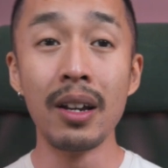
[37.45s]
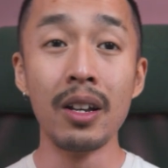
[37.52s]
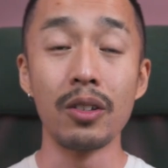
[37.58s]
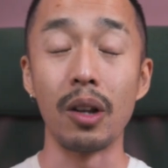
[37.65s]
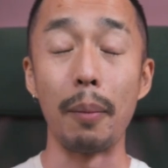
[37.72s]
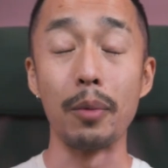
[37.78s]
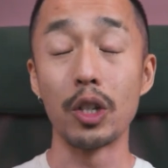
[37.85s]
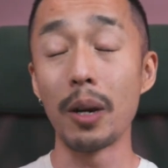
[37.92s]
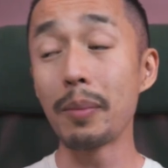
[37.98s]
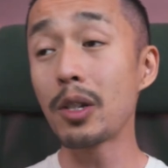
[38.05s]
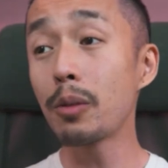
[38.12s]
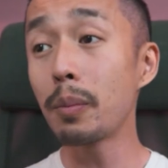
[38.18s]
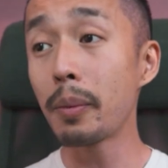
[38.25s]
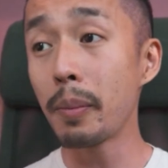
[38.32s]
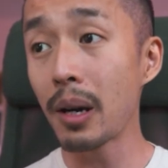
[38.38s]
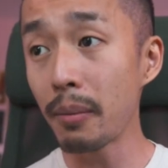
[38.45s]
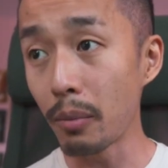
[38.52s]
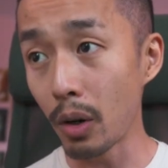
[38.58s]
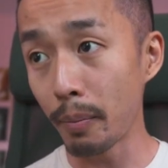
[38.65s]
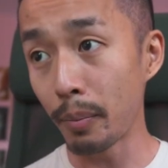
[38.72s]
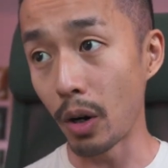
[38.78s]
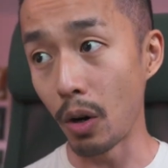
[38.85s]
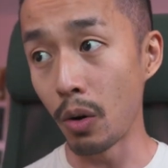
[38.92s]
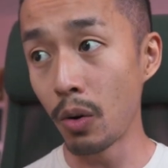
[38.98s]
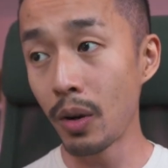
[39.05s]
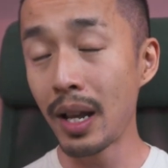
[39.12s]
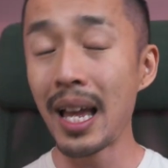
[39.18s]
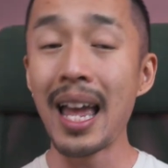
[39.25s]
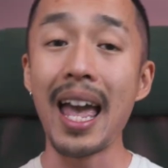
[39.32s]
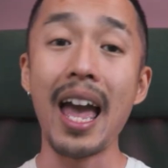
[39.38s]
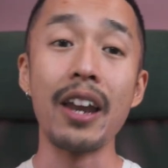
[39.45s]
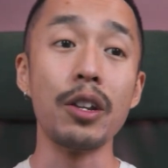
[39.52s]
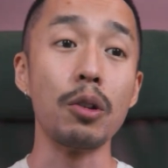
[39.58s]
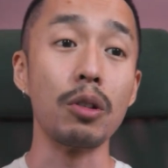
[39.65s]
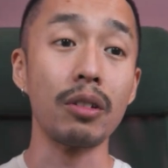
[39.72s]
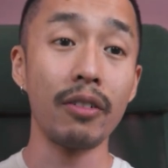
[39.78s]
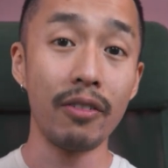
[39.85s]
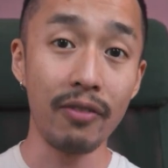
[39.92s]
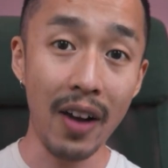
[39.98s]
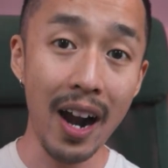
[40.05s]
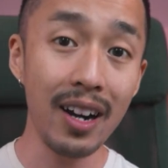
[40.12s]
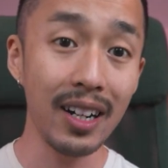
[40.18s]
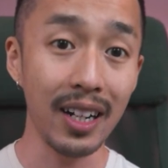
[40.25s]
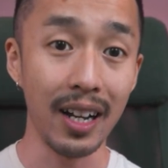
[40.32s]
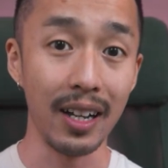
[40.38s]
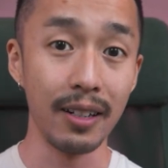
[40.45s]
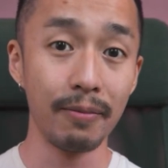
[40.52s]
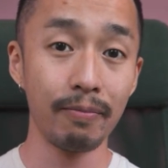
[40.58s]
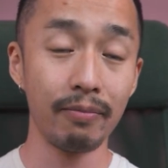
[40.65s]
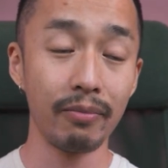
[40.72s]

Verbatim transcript: So I'm jumping to Premiere Pro and use Firecut,